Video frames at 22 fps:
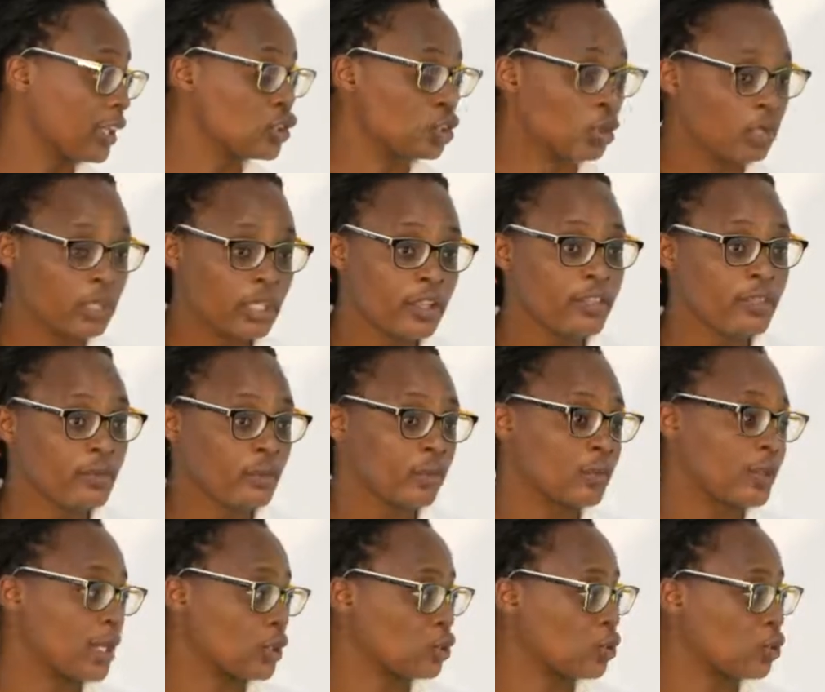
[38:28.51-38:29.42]
It's only
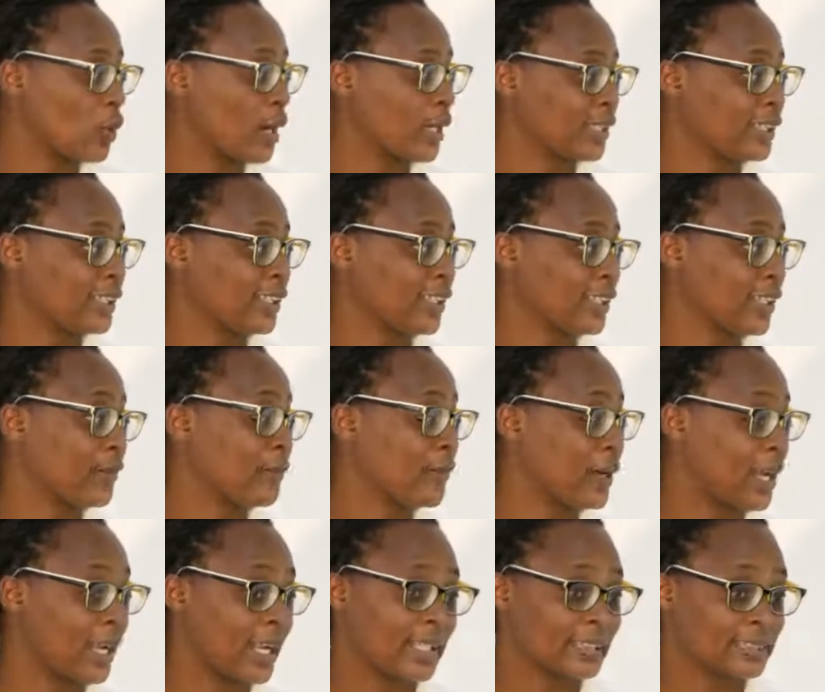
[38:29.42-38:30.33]
through networking that I
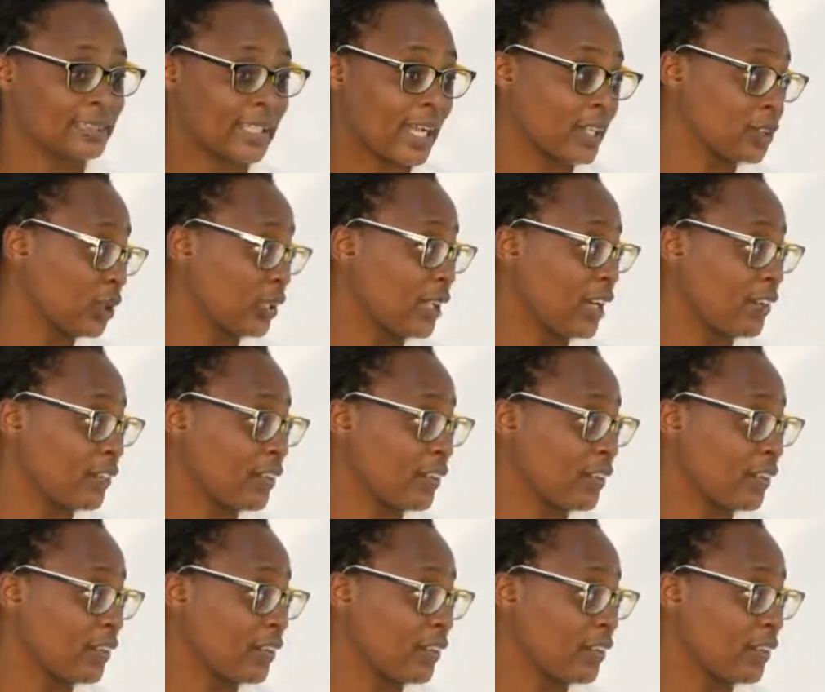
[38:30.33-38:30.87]
realized I actually